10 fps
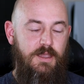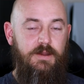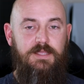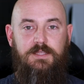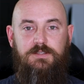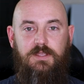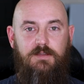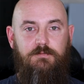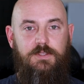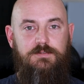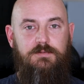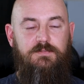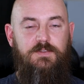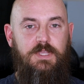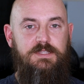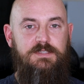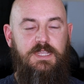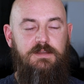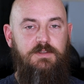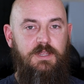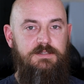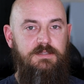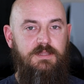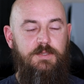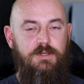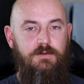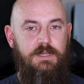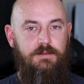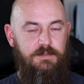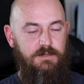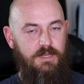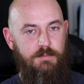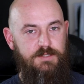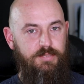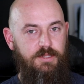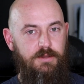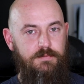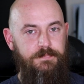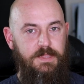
All right, that's all I have for this one. If you like this kind of content, let me know down in the comments below,